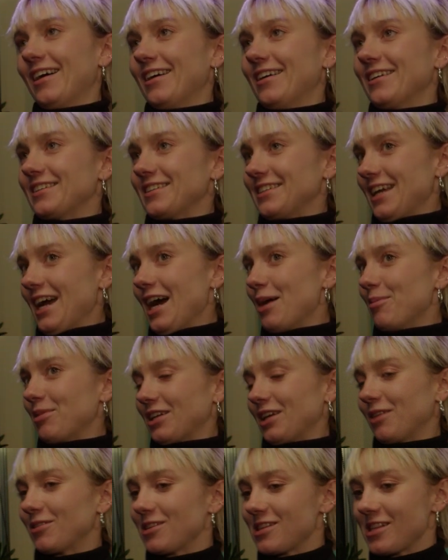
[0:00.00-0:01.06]
Yeah, but
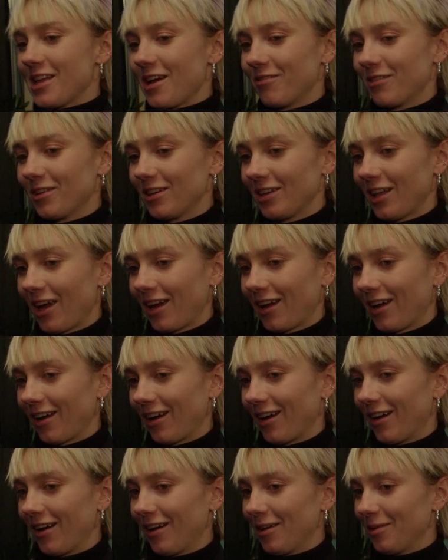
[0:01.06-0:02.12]
I was never like,
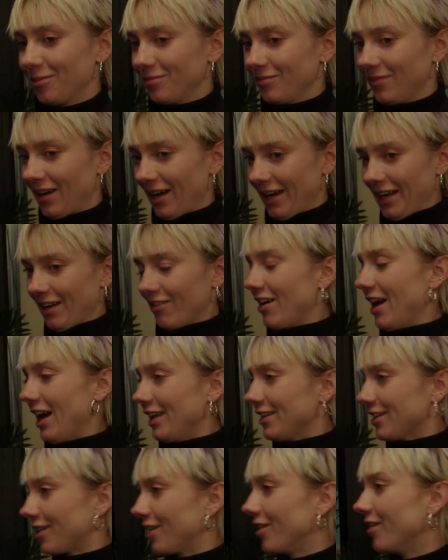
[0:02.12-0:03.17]
I never
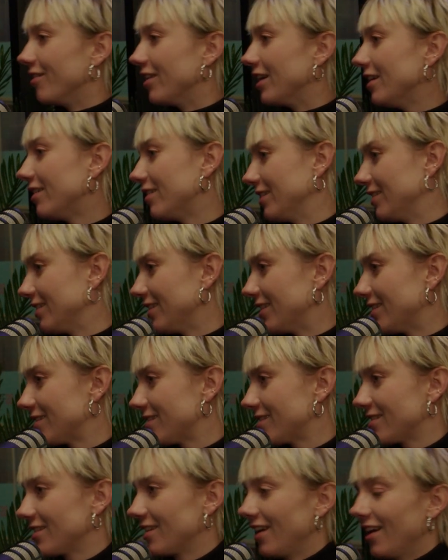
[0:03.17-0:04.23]
had a career in
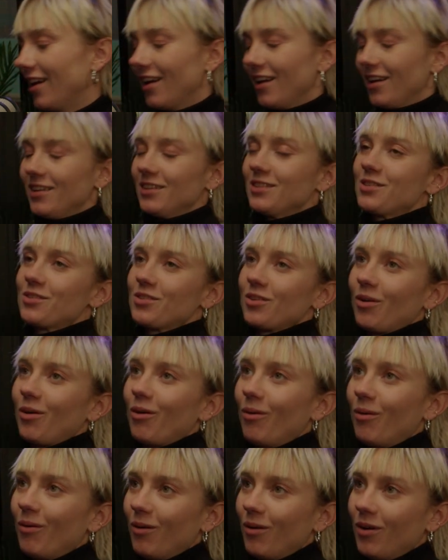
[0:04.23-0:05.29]
this.
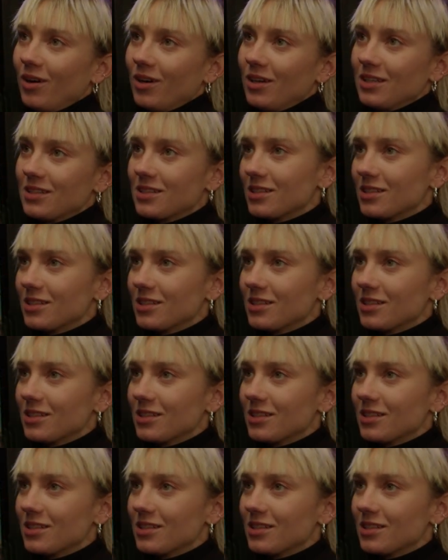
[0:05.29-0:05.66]
So it's